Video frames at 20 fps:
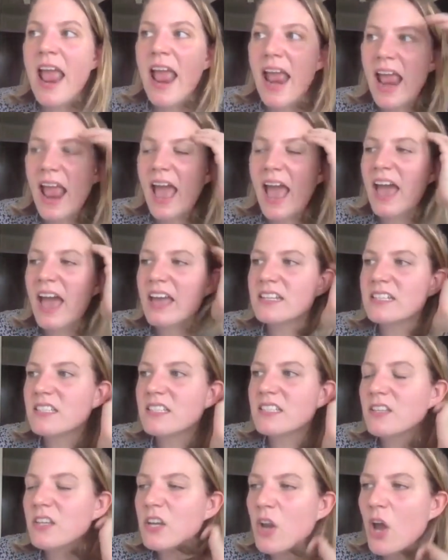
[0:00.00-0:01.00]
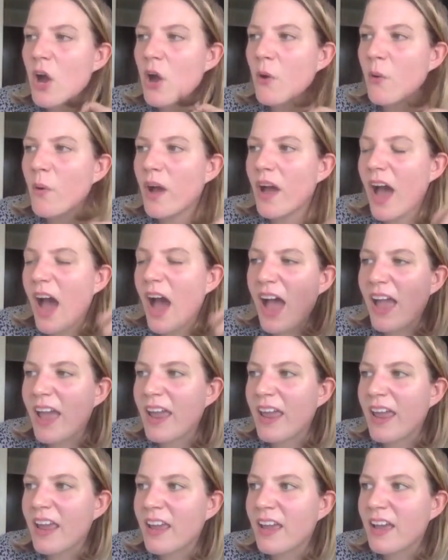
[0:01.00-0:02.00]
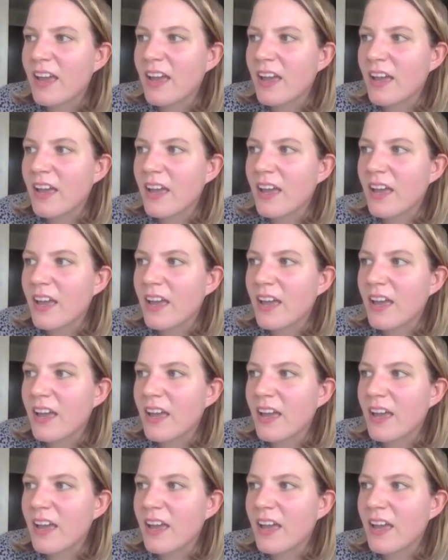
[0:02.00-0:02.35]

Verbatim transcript: And, you know, I,